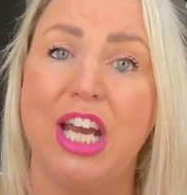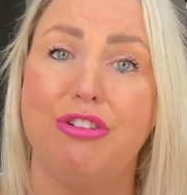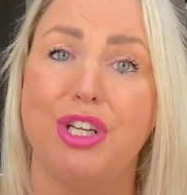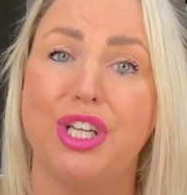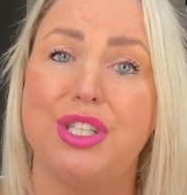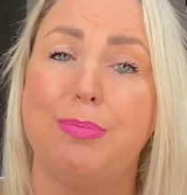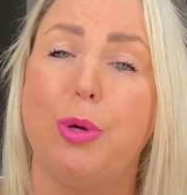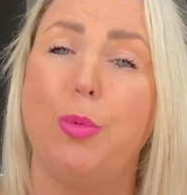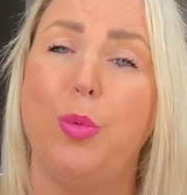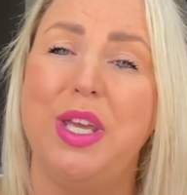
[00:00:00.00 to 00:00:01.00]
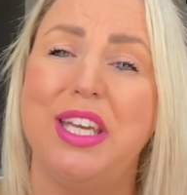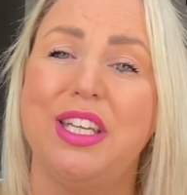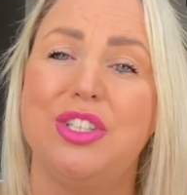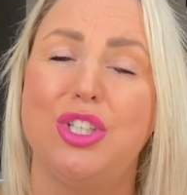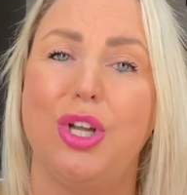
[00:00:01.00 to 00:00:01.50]
aggregates but
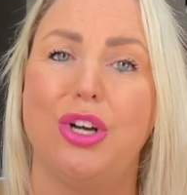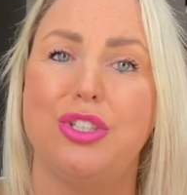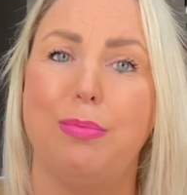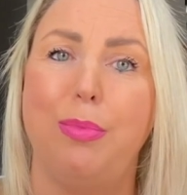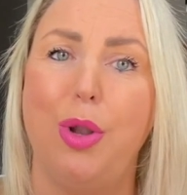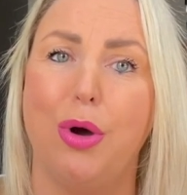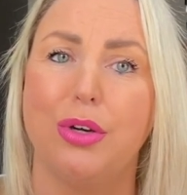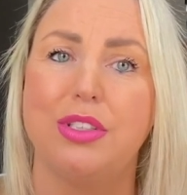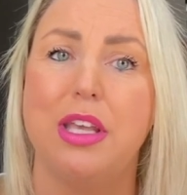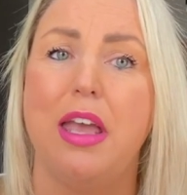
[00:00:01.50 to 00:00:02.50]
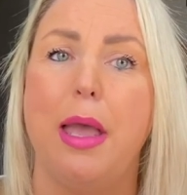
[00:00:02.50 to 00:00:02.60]
weakened larger blocks,